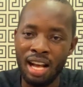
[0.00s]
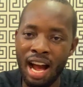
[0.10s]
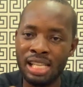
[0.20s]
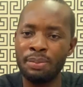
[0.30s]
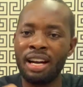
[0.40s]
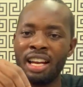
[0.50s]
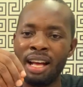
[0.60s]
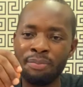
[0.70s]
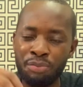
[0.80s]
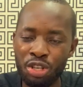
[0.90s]
at this
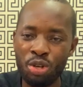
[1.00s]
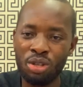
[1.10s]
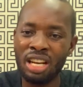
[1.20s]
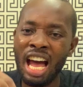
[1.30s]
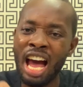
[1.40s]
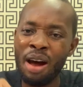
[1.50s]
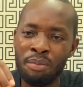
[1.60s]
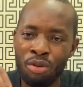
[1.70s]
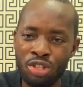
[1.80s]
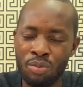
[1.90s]
Bakala period, how
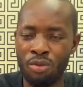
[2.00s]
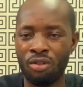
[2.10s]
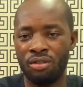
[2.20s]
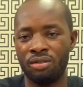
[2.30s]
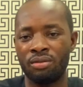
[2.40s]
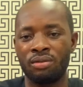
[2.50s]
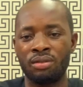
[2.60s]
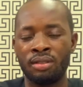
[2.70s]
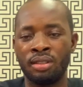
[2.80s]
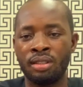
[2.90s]
much more?
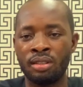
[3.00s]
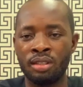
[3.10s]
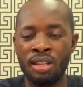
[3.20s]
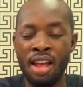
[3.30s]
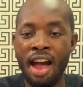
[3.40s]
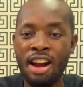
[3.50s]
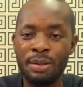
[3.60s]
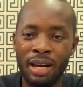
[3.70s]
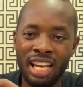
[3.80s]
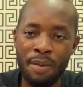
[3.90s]
At this
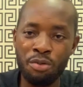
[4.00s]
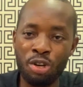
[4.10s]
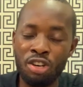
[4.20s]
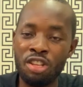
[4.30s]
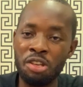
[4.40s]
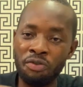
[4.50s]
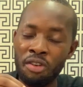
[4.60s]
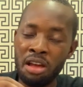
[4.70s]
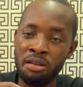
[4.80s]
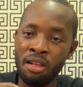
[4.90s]
Bakala period,
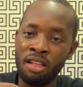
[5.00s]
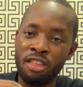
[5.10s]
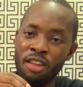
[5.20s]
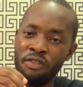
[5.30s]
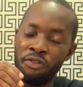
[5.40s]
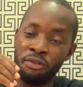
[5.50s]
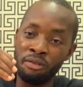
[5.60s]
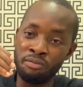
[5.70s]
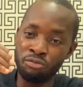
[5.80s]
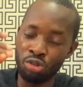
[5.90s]
if
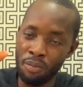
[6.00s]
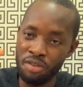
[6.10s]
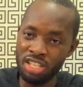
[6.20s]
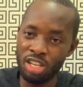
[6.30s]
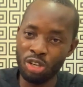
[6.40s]
some years